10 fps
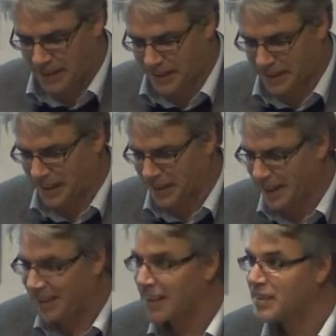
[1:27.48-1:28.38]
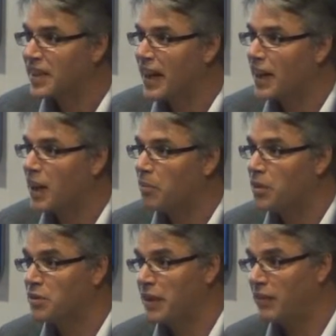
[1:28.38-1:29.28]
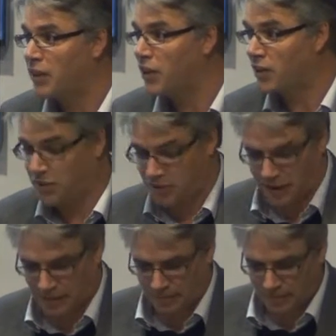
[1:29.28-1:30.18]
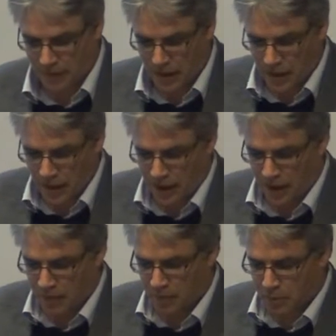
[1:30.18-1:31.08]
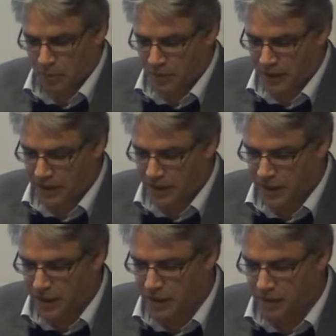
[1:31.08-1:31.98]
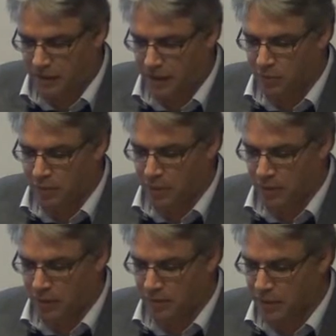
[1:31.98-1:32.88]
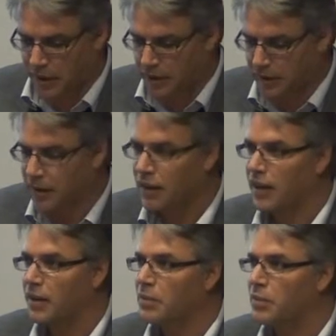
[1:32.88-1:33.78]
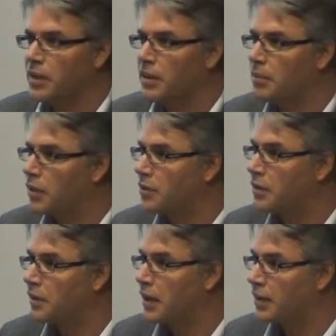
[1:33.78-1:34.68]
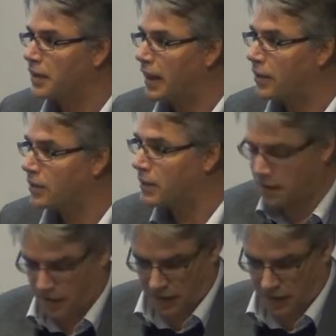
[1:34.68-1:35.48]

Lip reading: then scale up once we have the costs right. We're raising in our current round 1.1 million with approximately 300,000